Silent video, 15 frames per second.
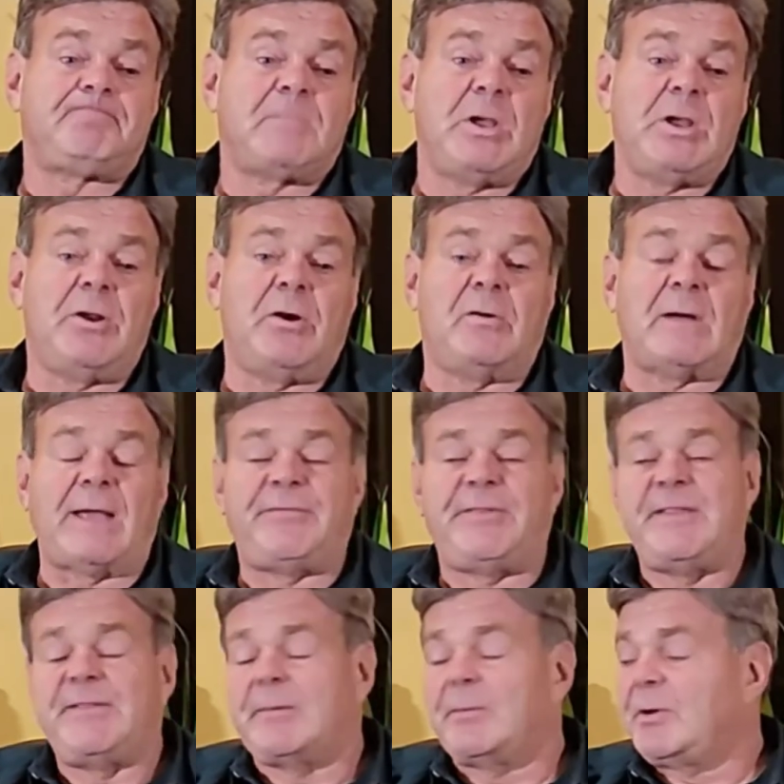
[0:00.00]
you know, I've
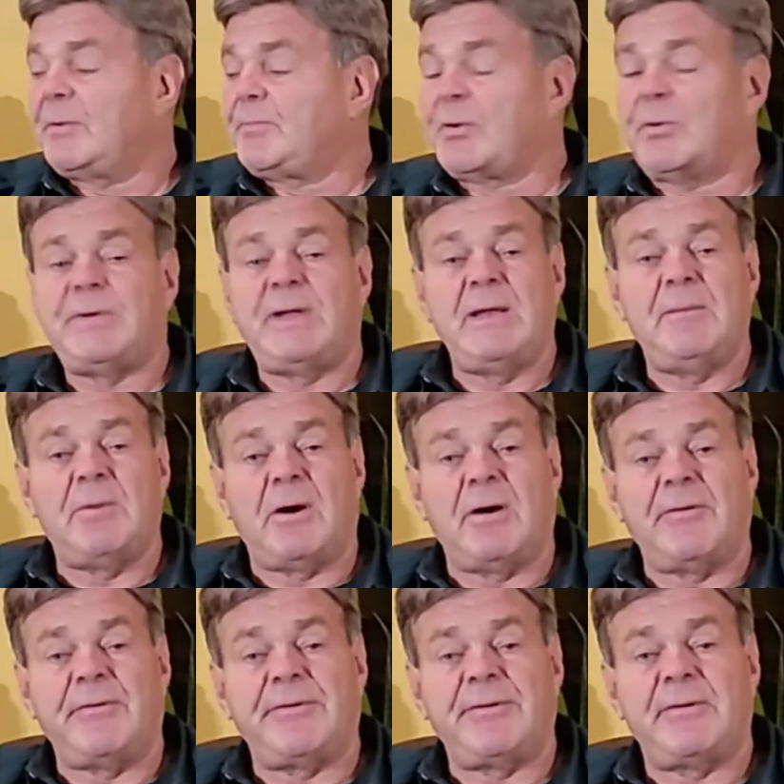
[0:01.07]
seen some good protein
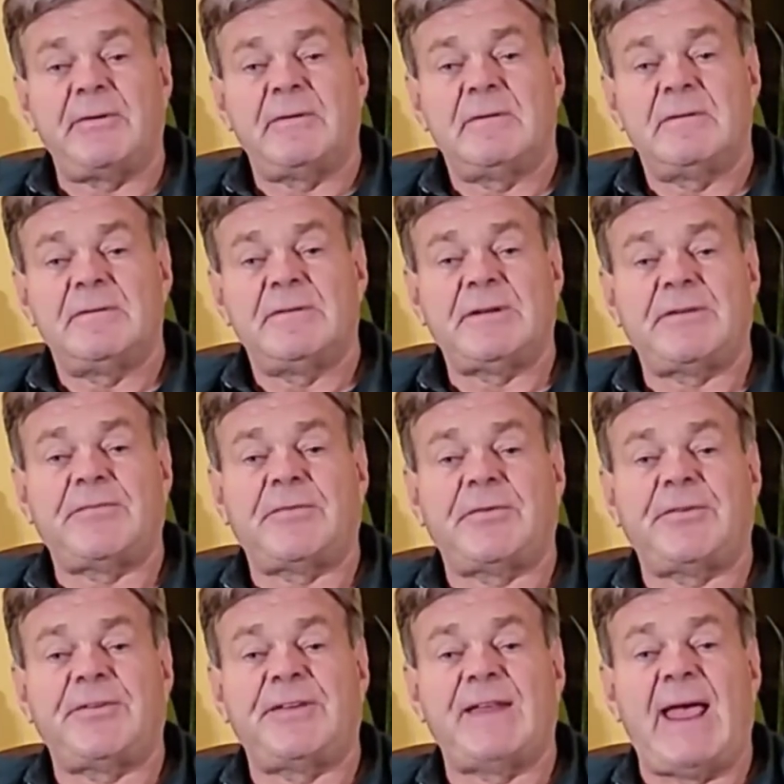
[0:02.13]
bars just for
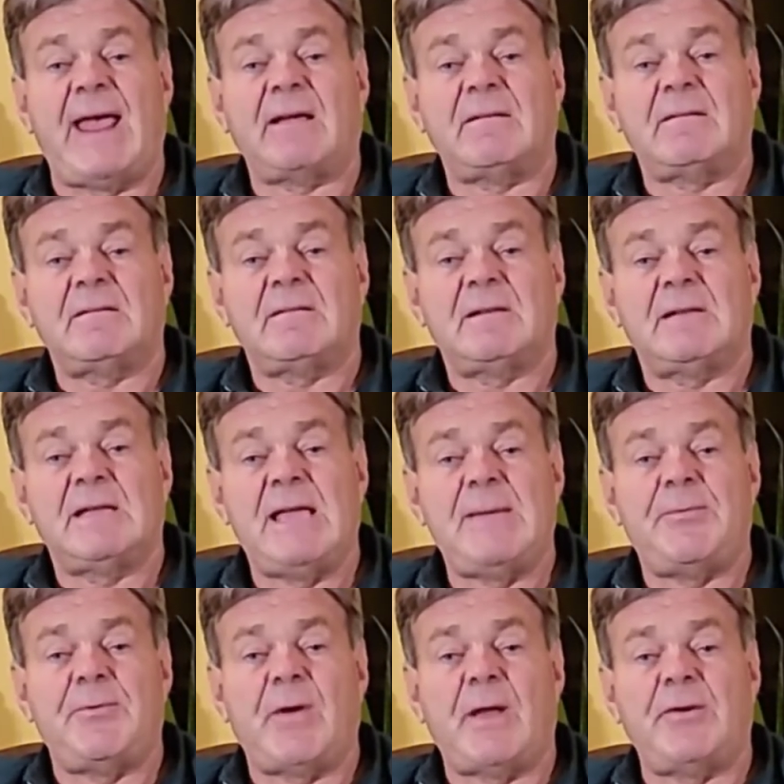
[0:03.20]
a snack,
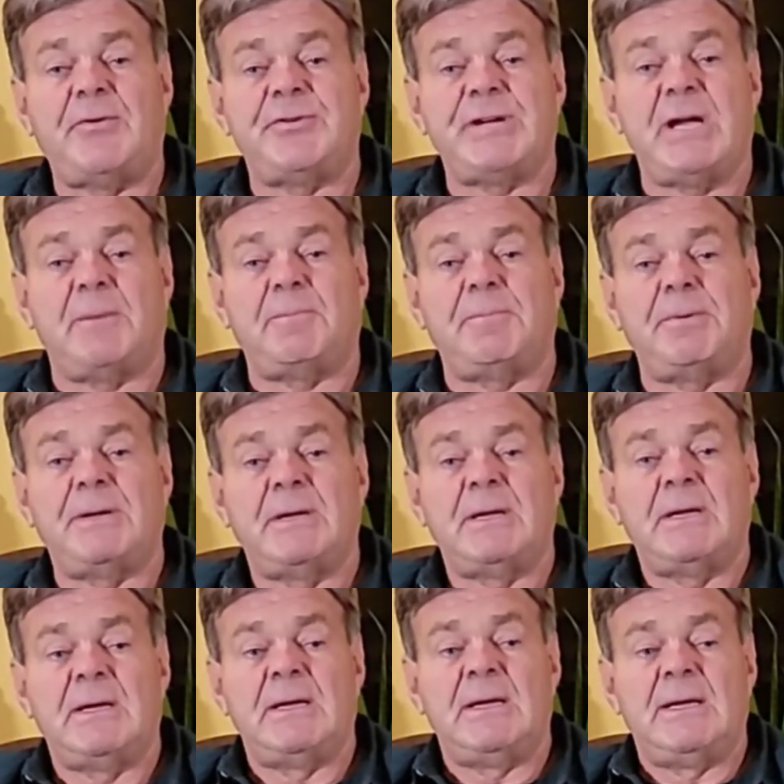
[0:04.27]
keep your energy up.
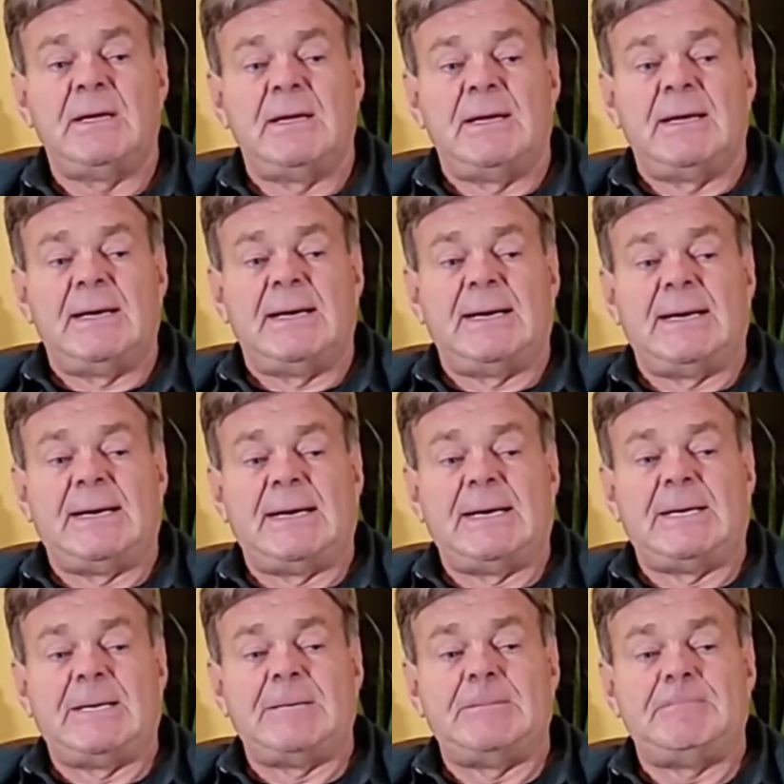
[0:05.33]

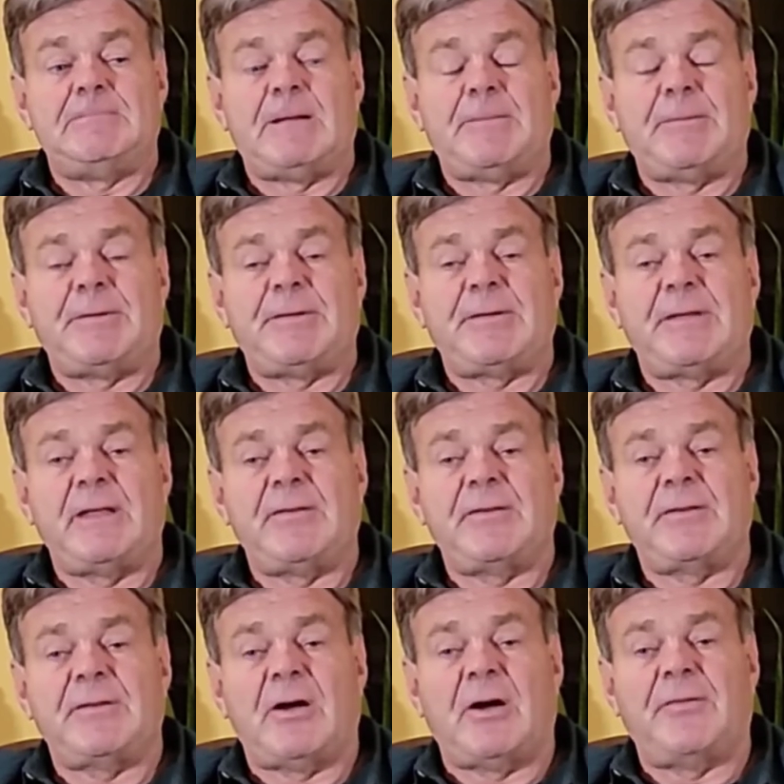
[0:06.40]
Uh, I'm just thinking
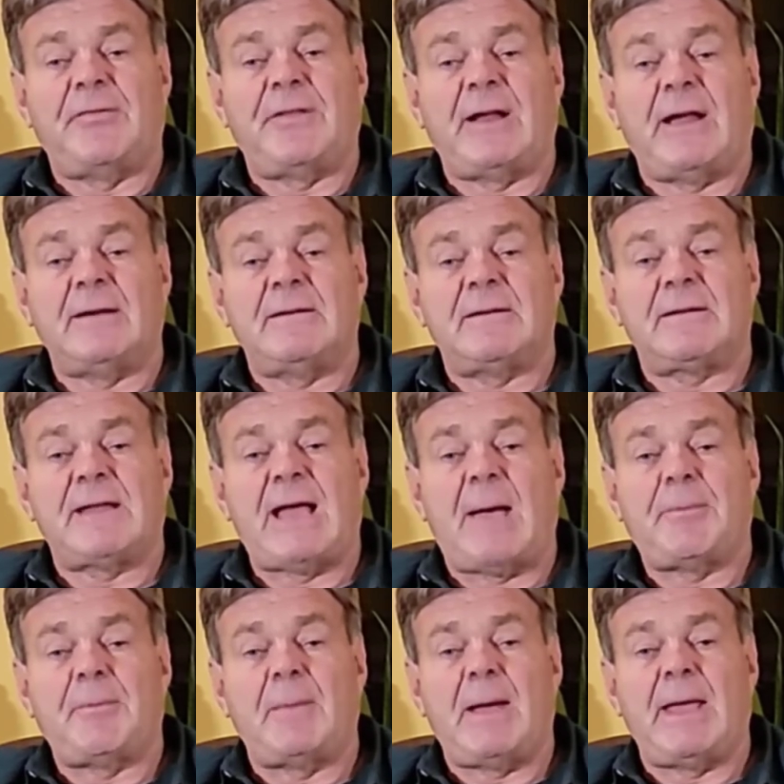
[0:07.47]
off the
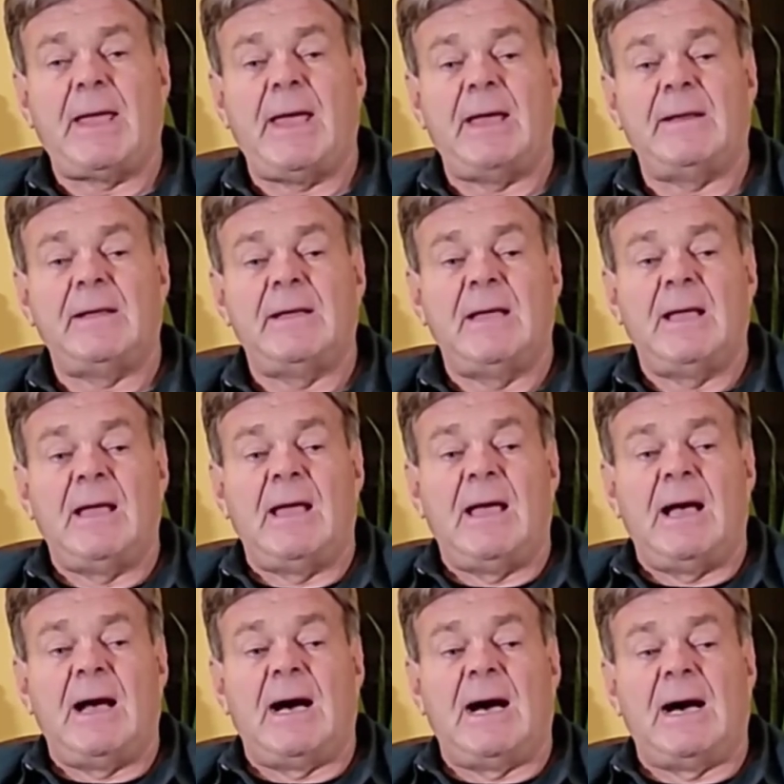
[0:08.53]
top of my head.
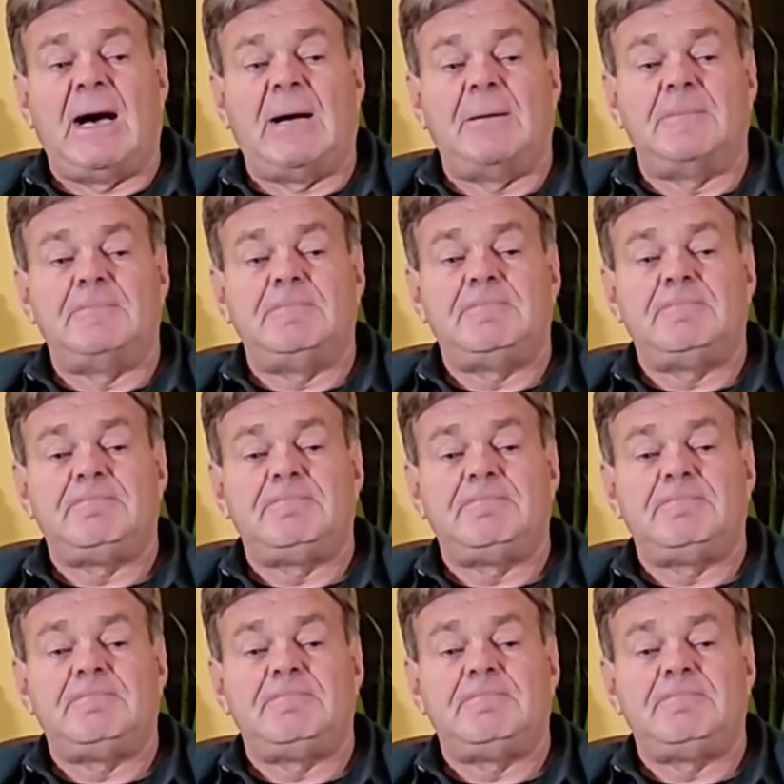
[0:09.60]
Uh,